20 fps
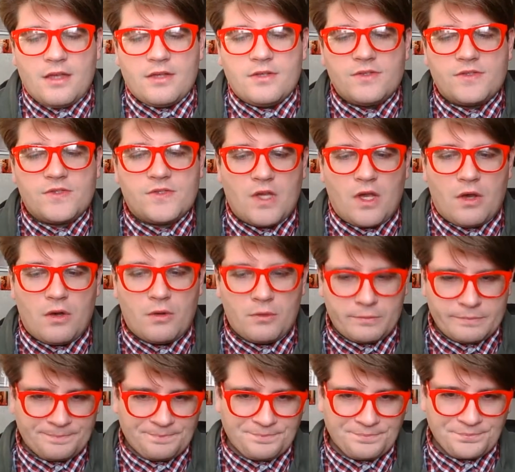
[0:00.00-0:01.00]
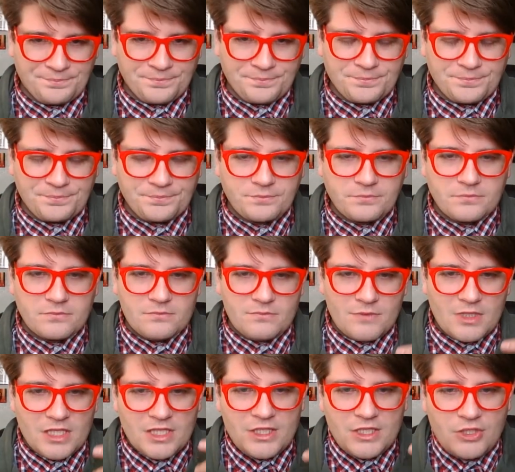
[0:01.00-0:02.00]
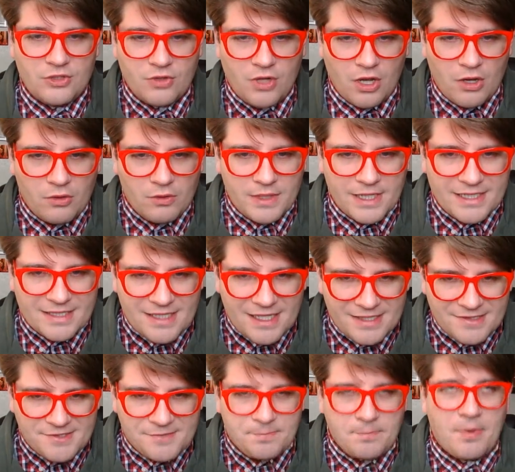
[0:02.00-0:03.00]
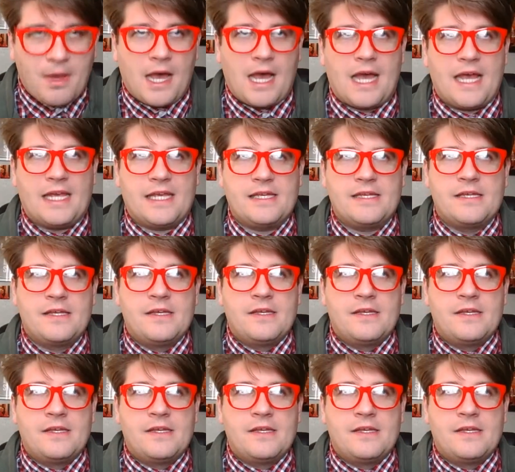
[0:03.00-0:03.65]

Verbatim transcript: So, you know, it, it's by,